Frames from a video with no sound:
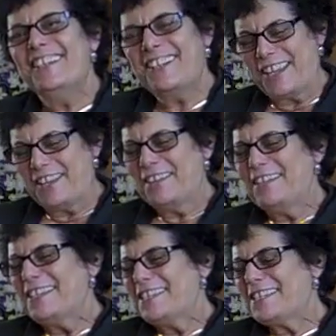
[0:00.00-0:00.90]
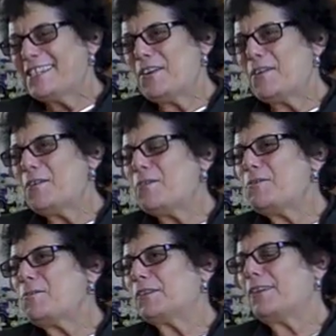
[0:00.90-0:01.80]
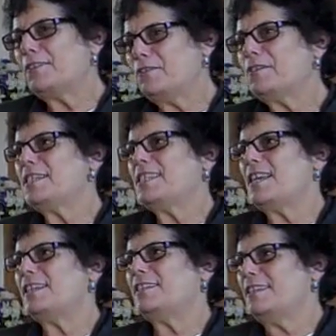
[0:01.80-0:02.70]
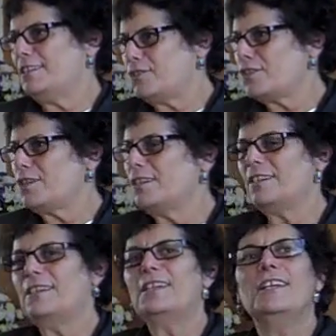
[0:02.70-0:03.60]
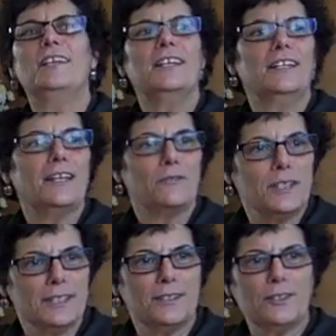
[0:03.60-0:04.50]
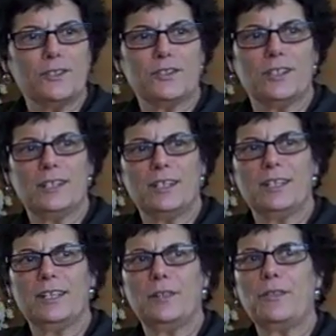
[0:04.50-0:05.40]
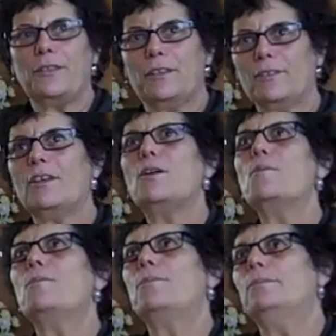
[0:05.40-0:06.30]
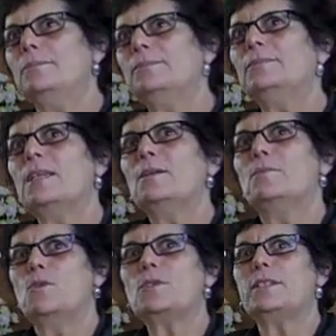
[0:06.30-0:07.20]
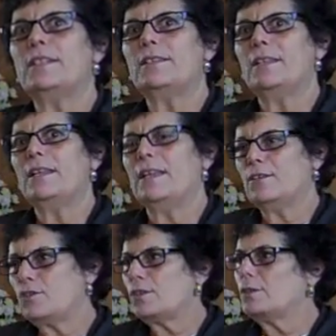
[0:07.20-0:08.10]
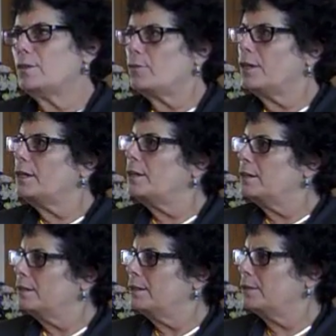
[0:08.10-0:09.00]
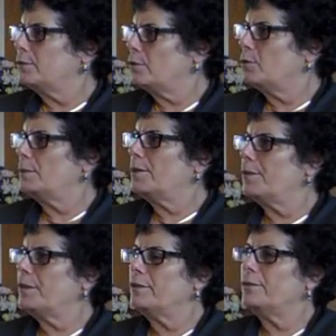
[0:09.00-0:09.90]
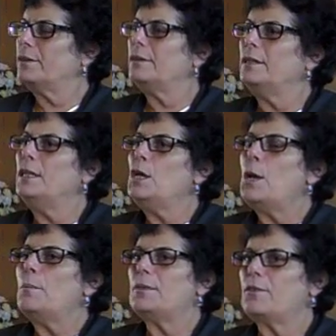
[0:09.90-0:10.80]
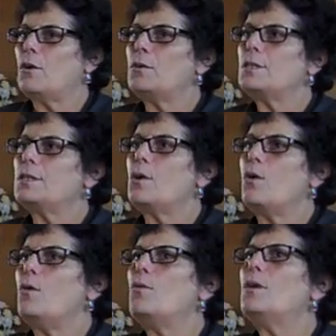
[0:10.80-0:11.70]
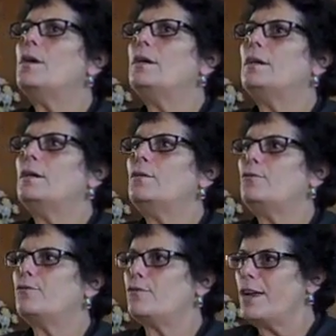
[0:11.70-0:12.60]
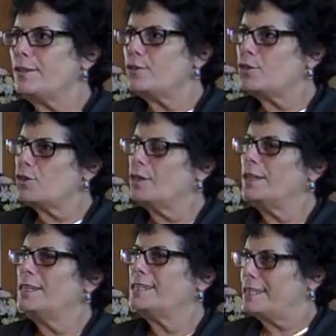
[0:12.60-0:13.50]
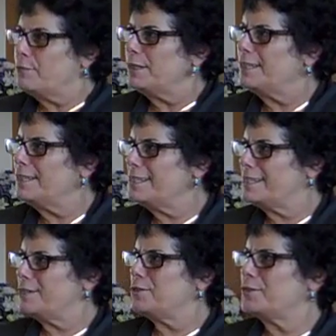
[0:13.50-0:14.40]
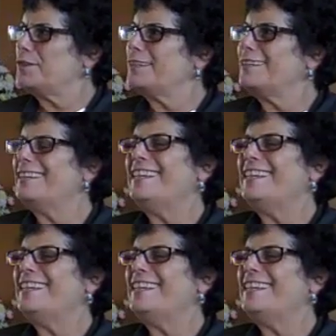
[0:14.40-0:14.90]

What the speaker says: Okay, so what I do is I teach and I research theatre, mostly the ancient Greek and Roman theatre, but also French 17th century